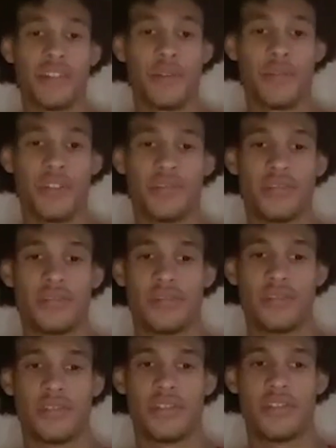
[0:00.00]
I mean,
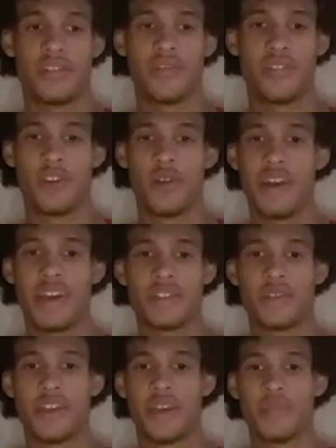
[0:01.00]
if you don't
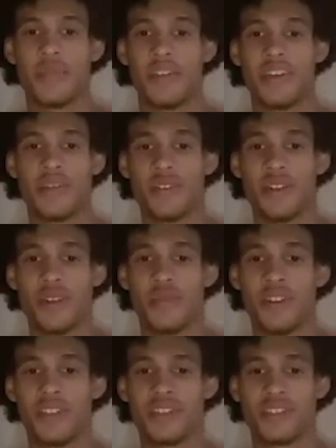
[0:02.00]
pass, you can't play, pretty
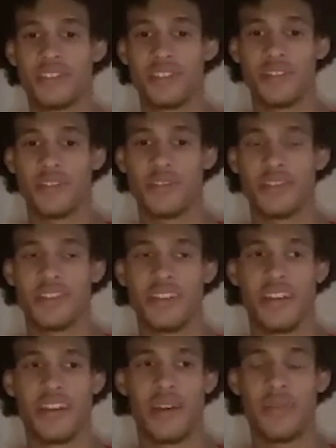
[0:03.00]
much. So,
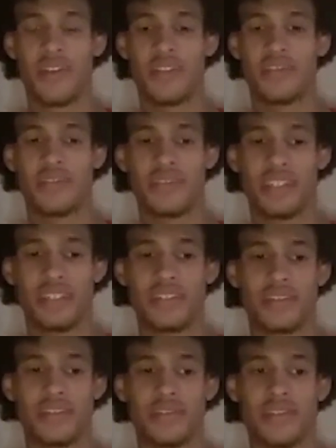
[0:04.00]
I mean,
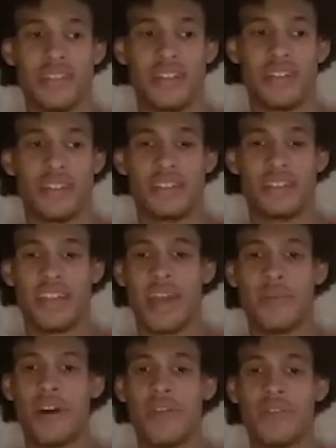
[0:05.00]
just stay
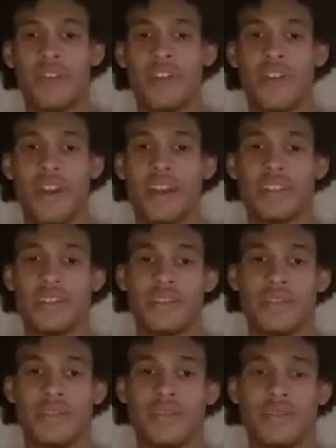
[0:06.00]
above your grades
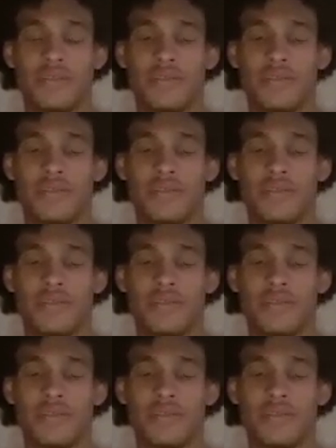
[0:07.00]
and